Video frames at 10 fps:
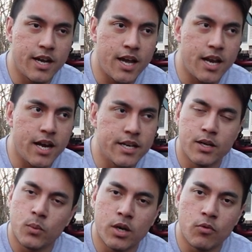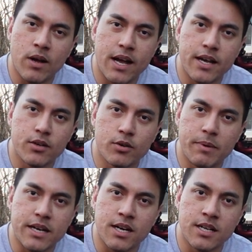and I didn't want to ride or
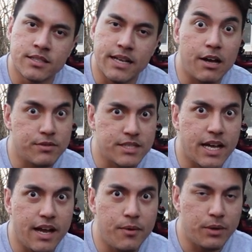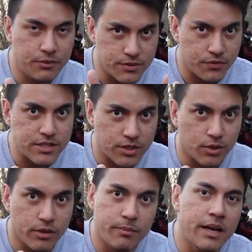make content outside when it was freezing
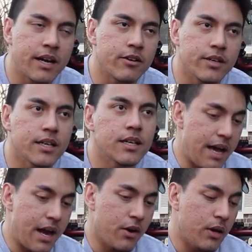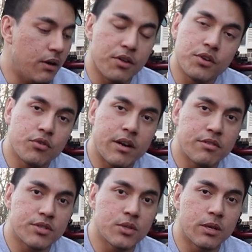cold in my area. I don't know how other
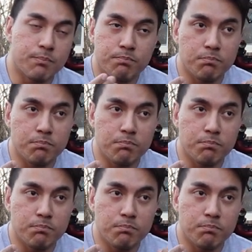creators do it.